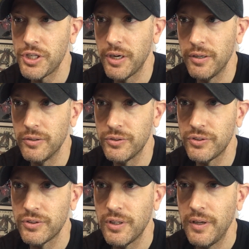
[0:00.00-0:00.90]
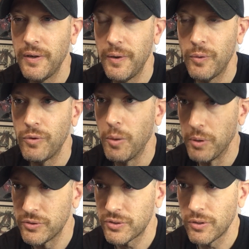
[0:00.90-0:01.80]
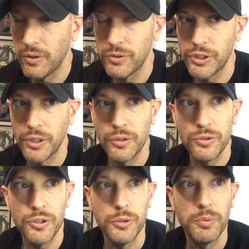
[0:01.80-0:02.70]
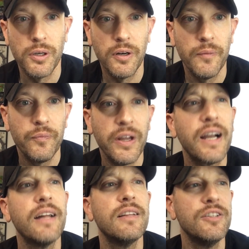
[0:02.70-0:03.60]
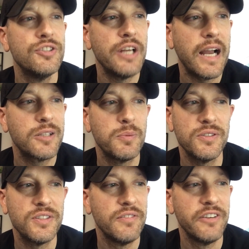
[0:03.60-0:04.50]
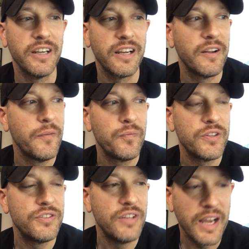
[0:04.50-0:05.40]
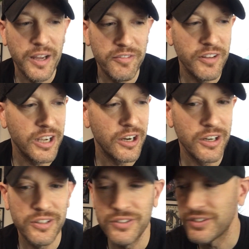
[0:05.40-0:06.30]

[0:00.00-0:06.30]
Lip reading: Joe's, Robo Skull, Jungle Trooper. I got these Jakks Pacific Sega figures,